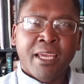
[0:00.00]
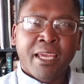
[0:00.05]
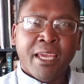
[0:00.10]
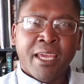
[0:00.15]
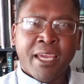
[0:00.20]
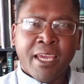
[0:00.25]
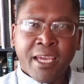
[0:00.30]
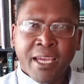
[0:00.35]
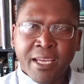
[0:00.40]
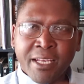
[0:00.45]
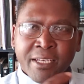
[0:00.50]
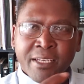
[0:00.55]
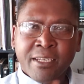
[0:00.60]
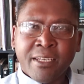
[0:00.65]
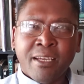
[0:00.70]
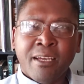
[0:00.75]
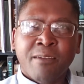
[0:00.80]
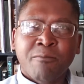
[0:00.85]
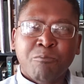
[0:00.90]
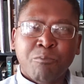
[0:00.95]
and
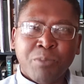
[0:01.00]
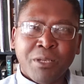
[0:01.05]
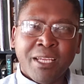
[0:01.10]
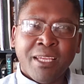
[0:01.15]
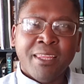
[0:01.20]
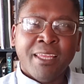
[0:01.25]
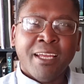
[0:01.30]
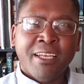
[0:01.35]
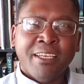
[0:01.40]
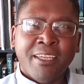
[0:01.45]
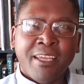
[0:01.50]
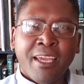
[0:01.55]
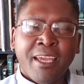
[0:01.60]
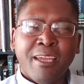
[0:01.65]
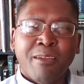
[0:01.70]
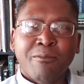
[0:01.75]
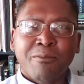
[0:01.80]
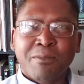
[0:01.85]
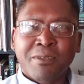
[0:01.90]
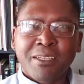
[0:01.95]
play that
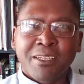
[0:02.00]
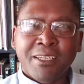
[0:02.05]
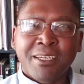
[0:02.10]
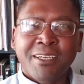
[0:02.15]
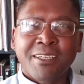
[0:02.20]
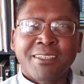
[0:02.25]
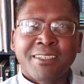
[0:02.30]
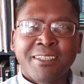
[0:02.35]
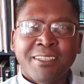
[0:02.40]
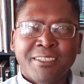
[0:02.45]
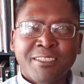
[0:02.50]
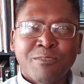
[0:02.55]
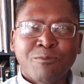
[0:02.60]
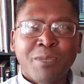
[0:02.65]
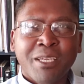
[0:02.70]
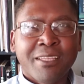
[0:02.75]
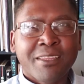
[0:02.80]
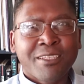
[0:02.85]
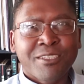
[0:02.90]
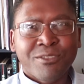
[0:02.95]
game. Yeah, let's
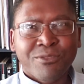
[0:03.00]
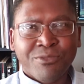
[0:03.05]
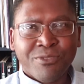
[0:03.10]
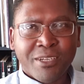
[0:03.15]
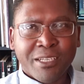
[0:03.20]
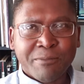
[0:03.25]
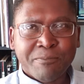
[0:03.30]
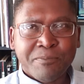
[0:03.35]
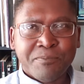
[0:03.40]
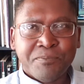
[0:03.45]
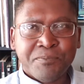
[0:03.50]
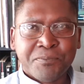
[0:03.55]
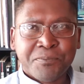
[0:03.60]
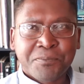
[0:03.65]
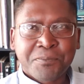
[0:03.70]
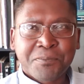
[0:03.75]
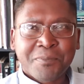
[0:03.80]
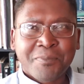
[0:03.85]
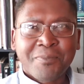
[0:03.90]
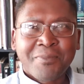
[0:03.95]
make this fun.
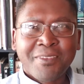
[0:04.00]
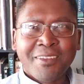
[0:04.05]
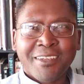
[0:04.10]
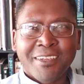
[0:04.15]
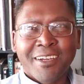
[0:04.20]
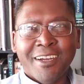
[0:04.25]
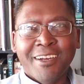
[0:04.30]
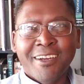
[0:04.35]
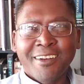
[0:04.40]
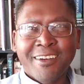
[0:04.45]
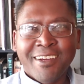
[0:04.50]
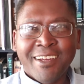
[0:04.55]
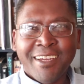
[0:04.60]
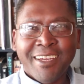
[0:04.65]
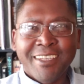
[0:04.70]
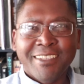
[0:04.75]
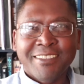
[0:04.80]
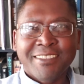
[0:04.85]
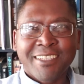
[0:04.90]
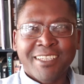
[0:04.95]
All
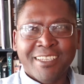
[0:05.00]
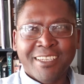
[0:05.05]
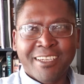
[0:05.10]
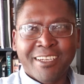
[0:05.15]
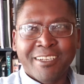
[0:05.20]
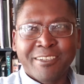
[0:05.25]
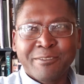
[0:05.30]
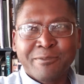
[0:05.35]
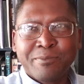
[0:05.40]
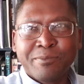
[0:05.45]
right, take care.